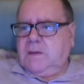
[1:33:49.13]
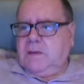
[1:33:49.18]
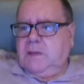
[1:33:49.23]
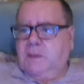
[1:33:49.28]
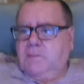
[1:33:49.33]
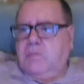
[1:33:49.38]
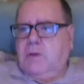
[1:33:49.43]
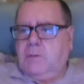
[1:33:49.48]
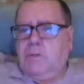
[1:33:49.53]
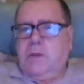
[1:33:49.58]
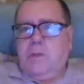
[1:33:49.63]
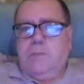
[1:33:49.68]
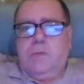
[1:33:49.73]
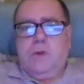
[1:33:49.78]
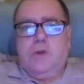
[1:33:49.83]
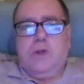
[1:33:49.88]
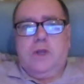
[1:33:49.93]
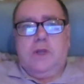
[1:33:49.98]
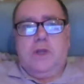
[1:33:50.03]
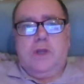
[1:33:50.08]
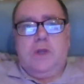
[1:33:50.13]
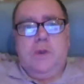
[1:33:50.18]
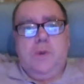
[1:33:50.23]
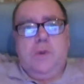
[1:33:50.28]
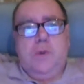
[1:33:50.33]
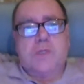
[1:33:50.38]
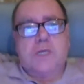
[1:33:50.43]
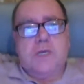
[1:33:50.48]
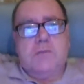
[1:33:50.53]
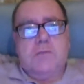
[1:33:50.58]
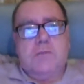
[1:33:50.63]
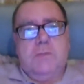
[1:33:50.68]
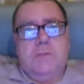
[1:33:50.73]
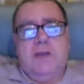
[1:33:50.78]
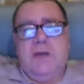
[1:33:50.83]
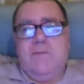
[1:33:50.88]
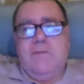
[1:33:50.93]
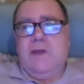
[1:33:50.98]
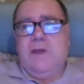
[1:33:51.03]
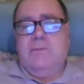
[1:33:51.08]
You're probably a bloody loser. You
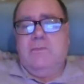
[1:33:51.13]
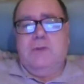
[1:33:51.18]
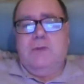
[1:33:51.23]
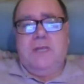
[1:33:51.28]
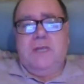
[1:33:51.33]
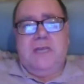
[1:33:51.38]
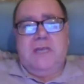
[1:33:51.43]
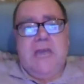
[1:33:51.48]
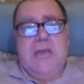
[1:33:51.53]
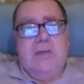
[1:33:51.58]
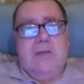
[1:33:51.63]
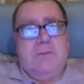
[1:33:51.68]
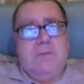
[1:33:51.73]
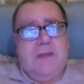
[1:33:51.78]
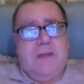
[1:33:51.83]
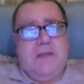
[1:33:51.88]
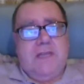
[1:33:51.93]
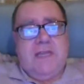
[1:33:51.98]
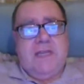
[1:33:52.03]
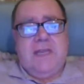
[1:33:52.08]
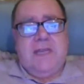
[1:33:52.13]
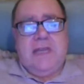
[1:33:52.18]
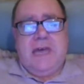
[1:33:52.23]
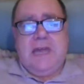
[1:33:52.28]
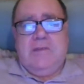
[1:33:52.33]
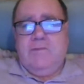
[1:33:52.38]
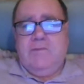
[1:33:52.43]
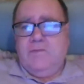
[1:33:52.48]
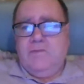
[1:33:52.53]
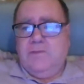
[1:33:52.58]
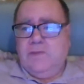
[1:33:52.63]
probably never had a bloody girlfriend in your life.